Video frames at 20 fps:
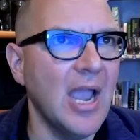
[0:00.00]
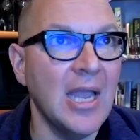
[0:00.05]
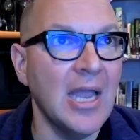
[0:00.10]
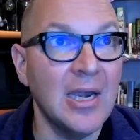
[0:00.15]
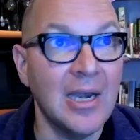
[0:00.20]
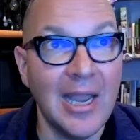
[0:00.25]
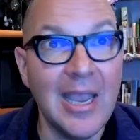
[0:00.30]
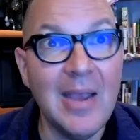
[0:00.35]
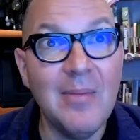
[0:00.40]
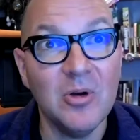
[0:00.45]

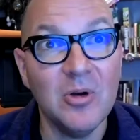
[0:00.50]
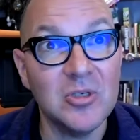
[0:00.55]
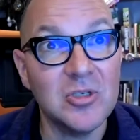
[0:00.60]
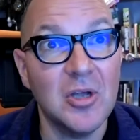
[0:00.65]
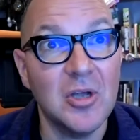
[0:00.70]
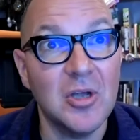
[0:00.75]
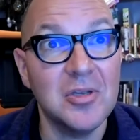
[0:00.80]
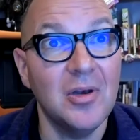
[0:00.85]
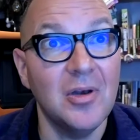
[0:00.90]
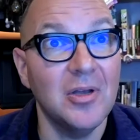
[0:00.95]
And labor is
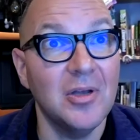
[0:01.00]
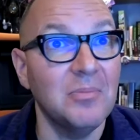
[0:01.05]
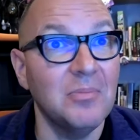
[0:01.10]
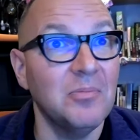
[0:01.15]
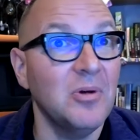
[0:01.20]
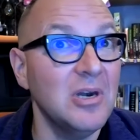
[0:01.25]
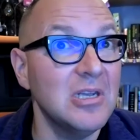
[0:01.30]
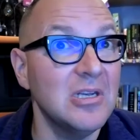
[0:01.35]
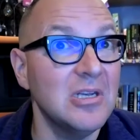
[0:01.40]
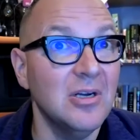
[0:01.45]
also looking
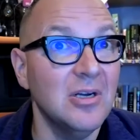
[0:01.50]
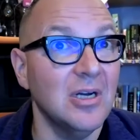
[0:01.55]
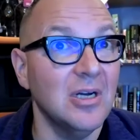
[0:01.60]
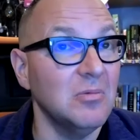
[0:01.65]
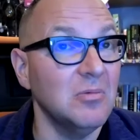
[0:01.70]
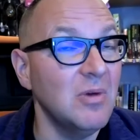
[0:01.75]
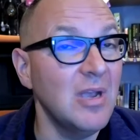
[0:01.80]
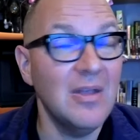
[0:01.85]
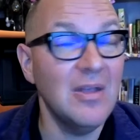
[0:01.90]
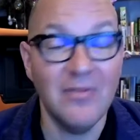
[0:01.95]
pretty
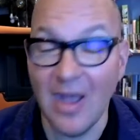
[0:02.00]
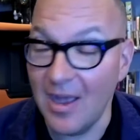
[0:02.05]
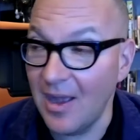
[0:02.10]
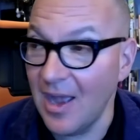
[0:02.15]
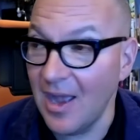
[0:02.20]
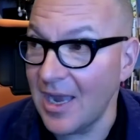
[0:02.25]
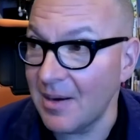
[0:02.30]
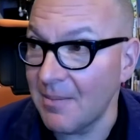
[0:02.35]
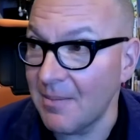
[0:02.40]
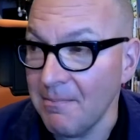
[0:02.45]
good. We have
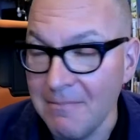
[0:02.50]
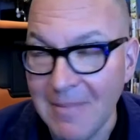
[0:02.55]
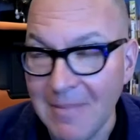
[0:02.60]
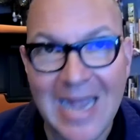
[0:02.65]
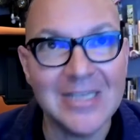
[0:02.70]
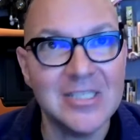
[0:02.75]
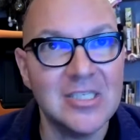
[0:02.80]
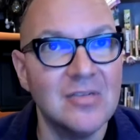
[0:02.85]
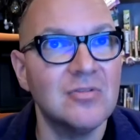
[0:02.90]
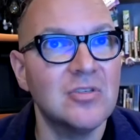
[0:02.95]
had a
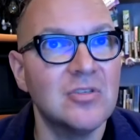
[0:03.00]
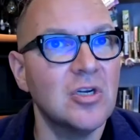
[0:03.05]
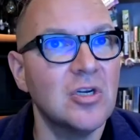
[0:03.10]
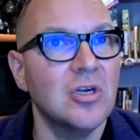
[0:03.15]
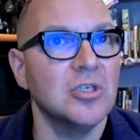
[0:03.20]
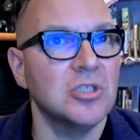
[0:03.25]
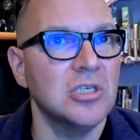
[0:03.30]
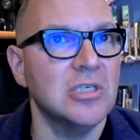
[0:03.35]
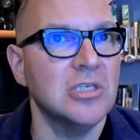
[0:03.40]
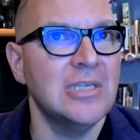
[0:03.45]
massive
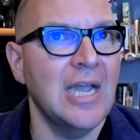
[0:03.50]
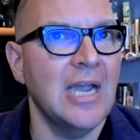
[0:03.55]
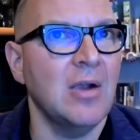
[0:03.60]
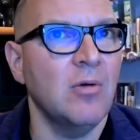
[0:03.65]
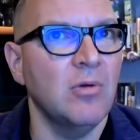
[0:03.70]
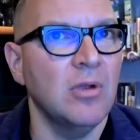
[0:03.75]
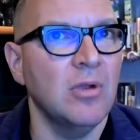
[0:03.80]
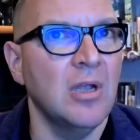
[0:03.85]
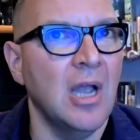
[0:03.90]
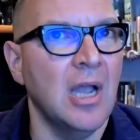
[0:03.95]
surge in tech
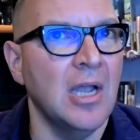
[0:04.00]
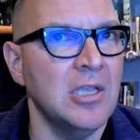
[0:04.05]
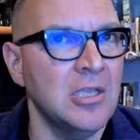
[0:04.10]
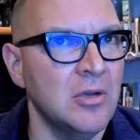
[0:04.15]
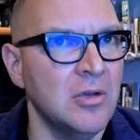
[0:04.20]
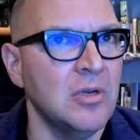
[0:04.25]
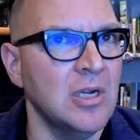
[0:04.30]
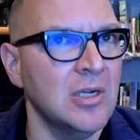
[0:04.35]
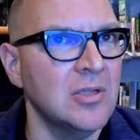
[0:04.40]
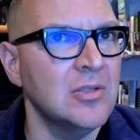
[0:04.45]
uh,
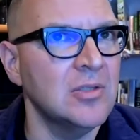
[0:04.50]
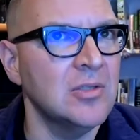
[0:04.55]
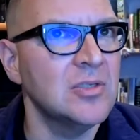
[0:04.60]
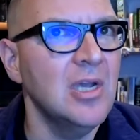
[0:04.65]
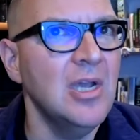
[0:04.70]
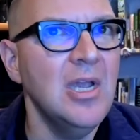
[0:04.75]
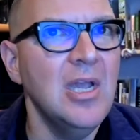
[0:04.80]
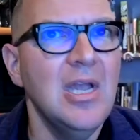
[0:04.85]
unions.